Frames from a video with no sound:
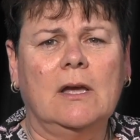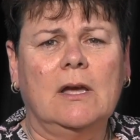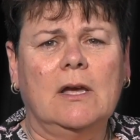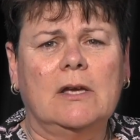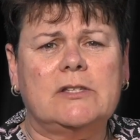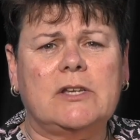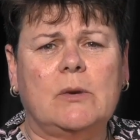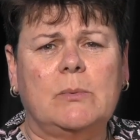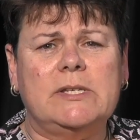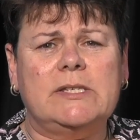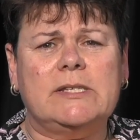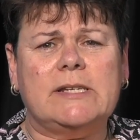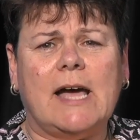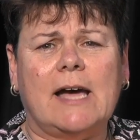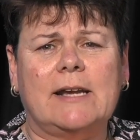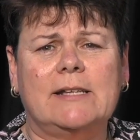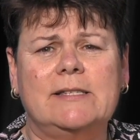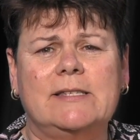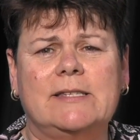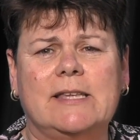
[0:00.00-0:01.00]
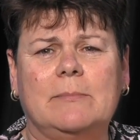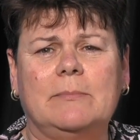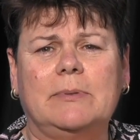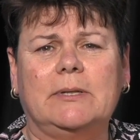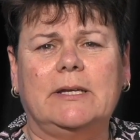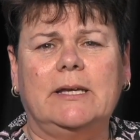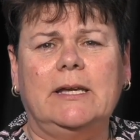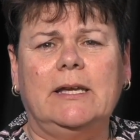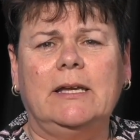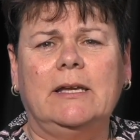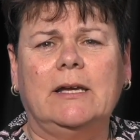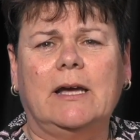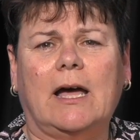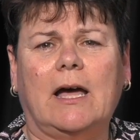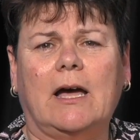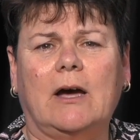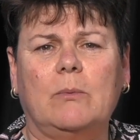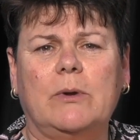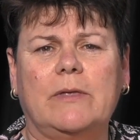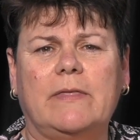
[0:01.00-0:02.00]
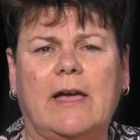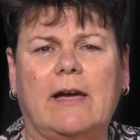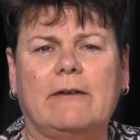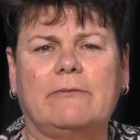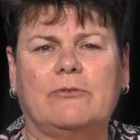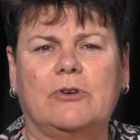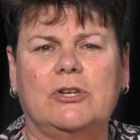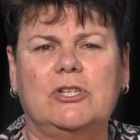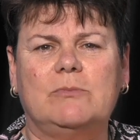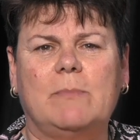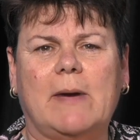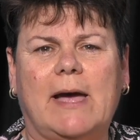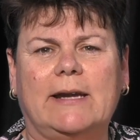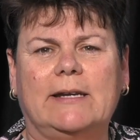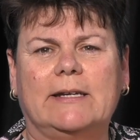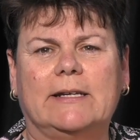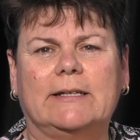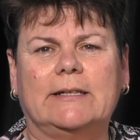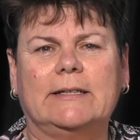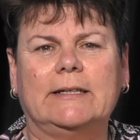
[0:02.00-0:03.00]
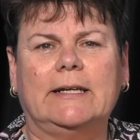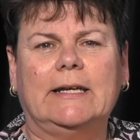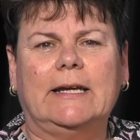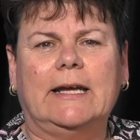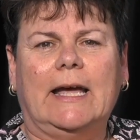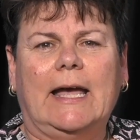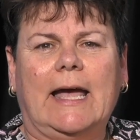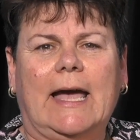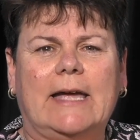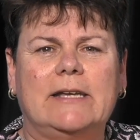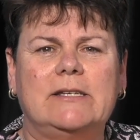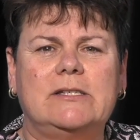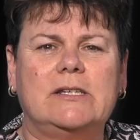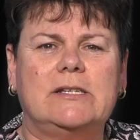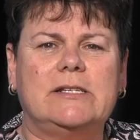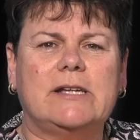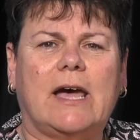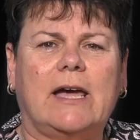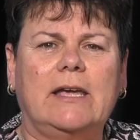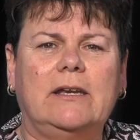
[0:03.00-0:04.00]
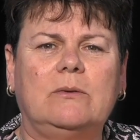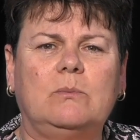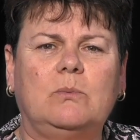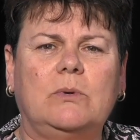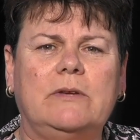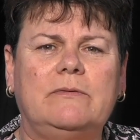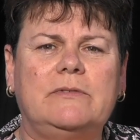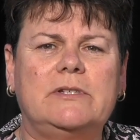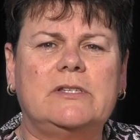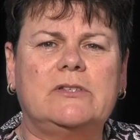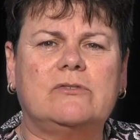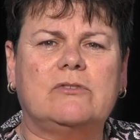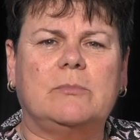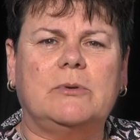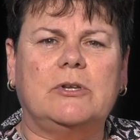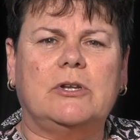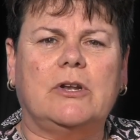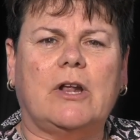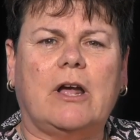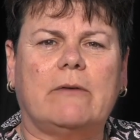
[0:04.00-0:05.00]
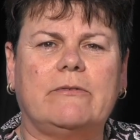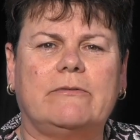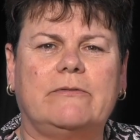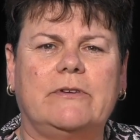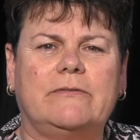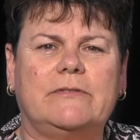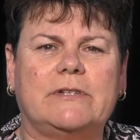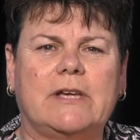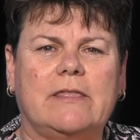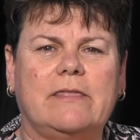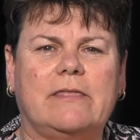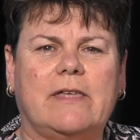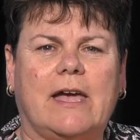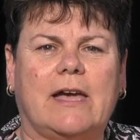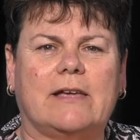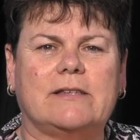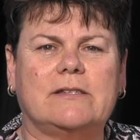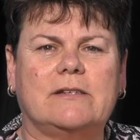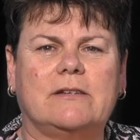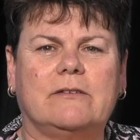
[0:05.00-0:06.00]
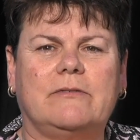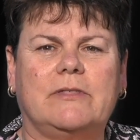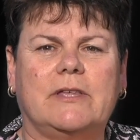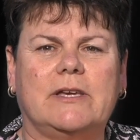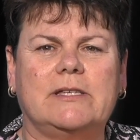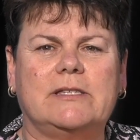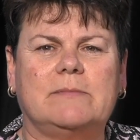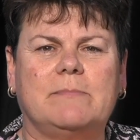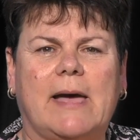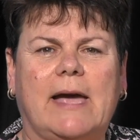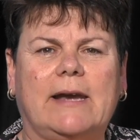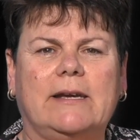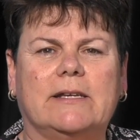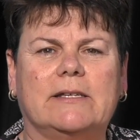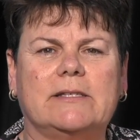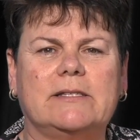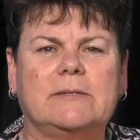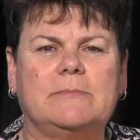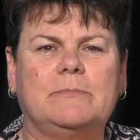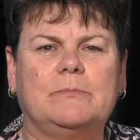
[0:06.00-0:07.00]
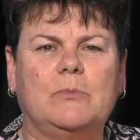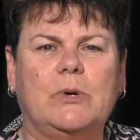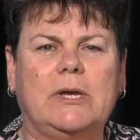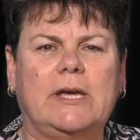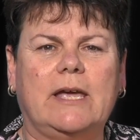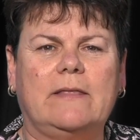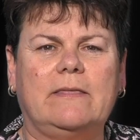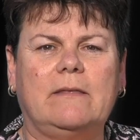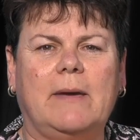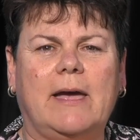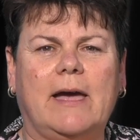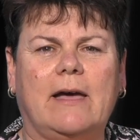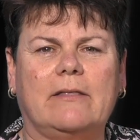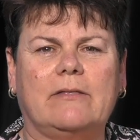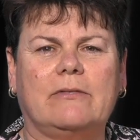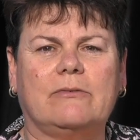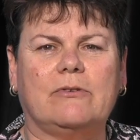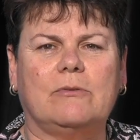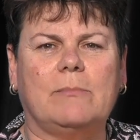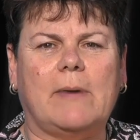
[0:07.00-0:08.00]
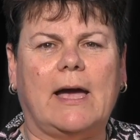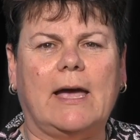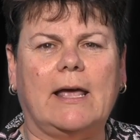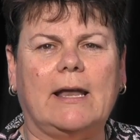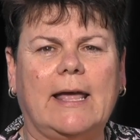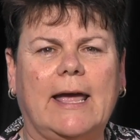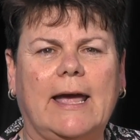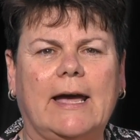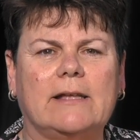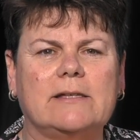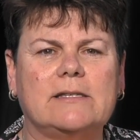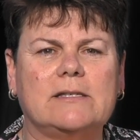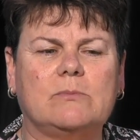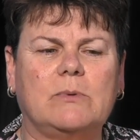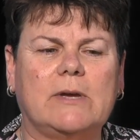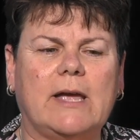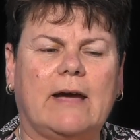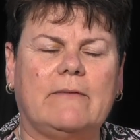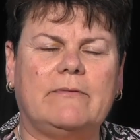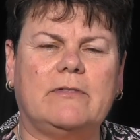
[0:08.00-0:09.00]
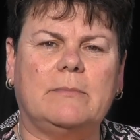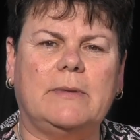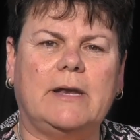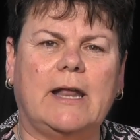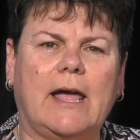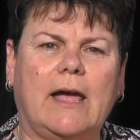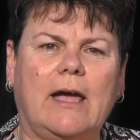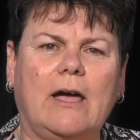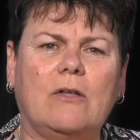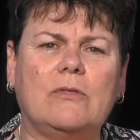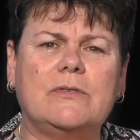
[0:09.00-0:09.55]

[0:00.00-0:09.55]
So we started simply with our fridge magnet. And to date, we've distributed over 15,000 of these magnets. We get them out through mail outs, we have them in our health